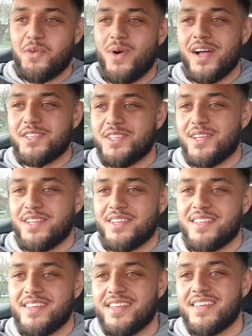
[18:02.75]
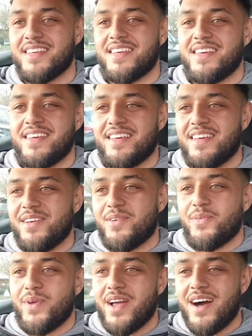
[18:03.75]
for watching.
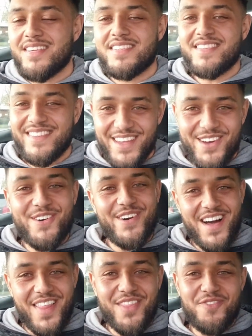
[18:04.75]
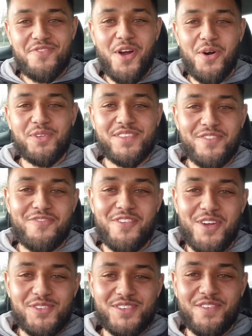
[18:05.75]
We are still on the road to
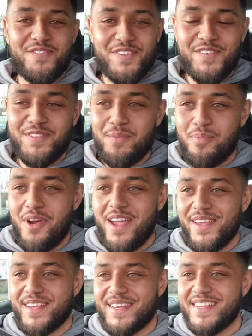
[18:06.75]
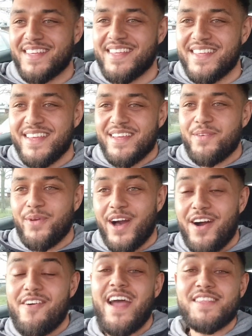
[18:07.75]
350 brake. We
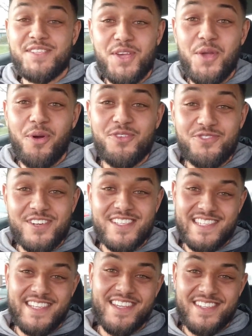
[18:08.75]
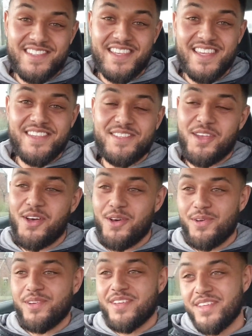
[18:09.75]
are at 260,
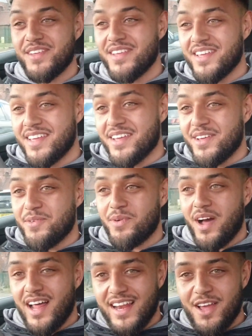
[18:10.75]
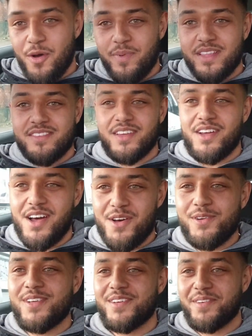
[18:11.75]
so we've got a little bit to
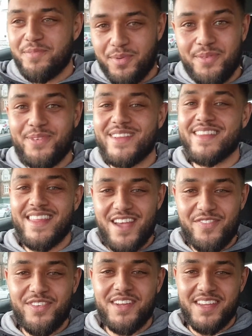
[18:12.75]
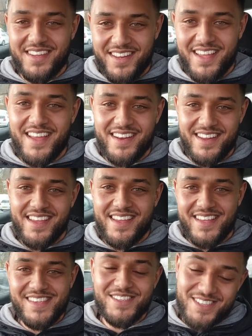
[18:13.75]
go, but we're definitely gonna get
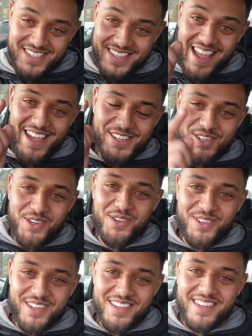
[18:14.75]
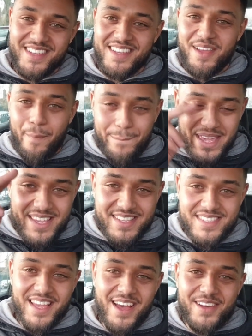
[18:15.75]
there. So stay tuned.
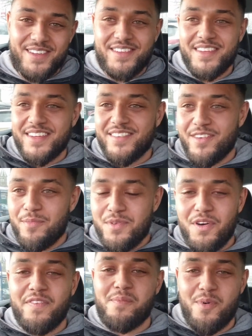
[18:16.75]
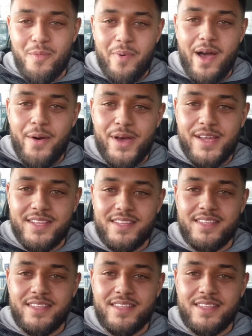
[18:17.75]
Peace out from Nothing But Power.